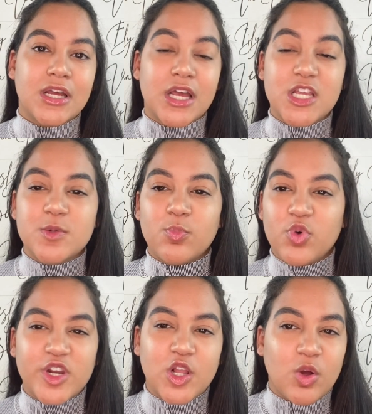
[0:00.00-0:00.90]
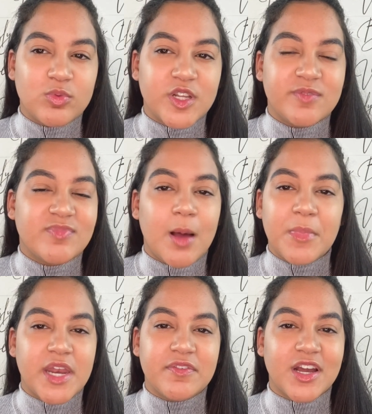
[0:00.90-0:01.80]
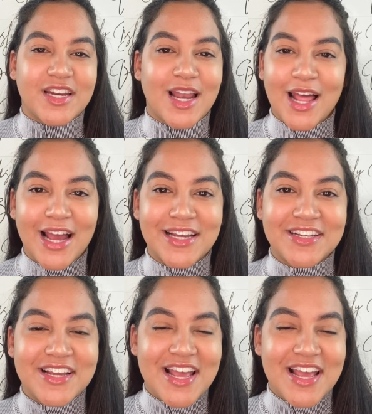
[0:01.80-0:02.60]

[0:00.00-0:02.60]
it's pretty lonely. I'm not even gonna lie.